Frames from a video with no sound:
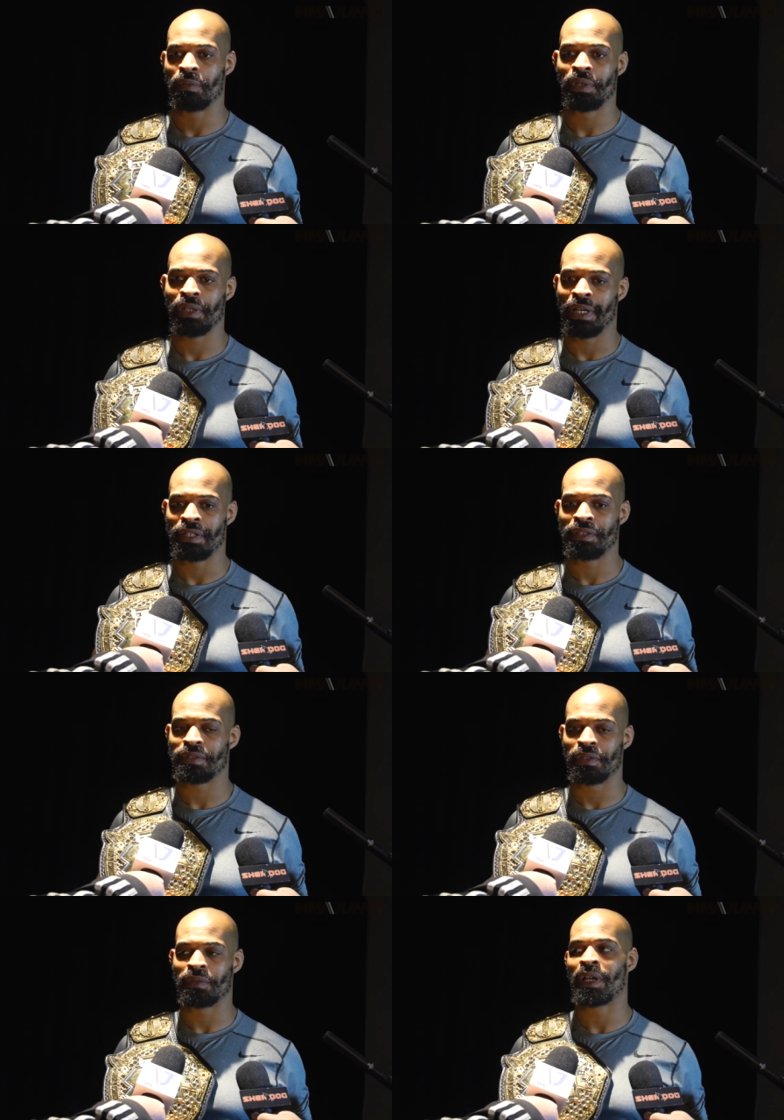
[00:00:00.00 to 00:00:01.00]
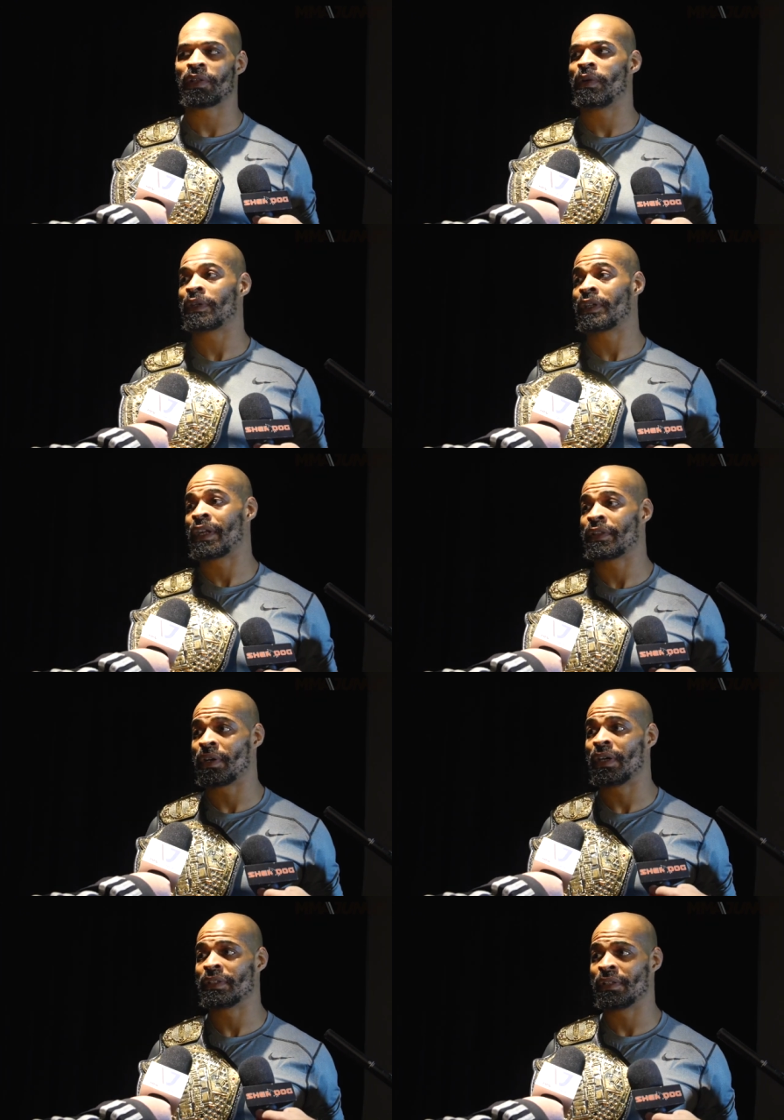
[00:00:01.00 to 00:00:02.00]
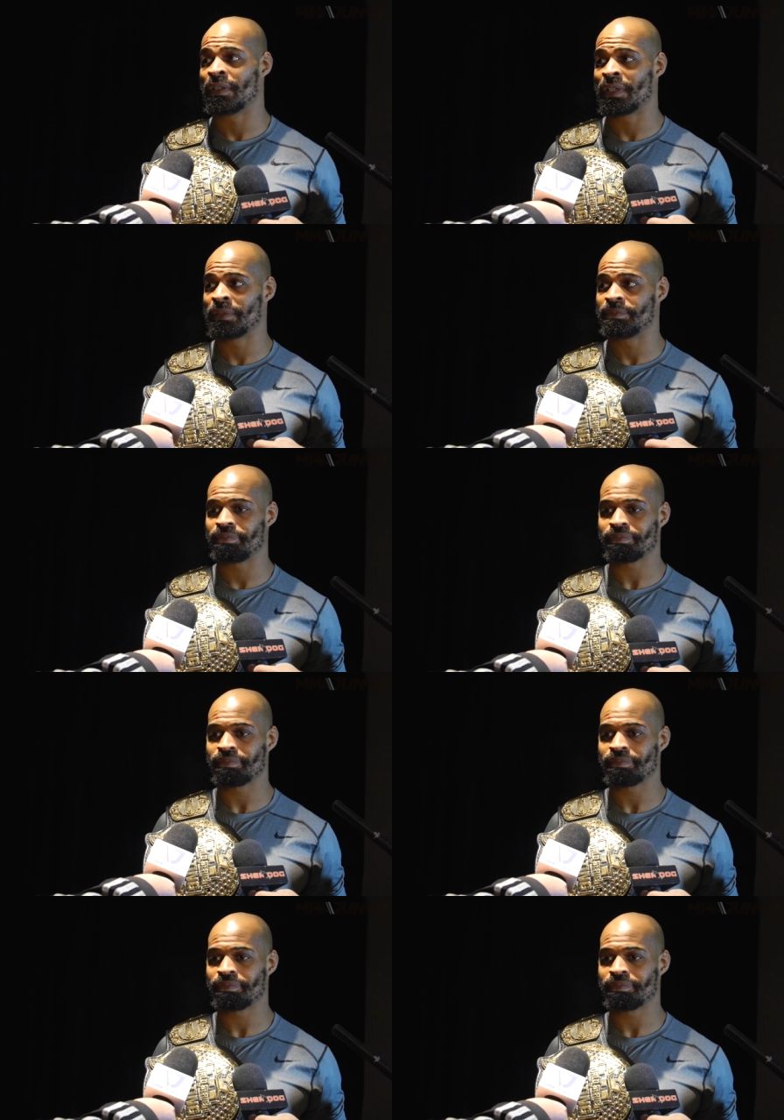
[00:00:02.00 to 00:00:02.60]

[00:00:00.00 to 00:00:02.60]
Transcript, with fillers: But like he stood around longer than I thought, you know, and I,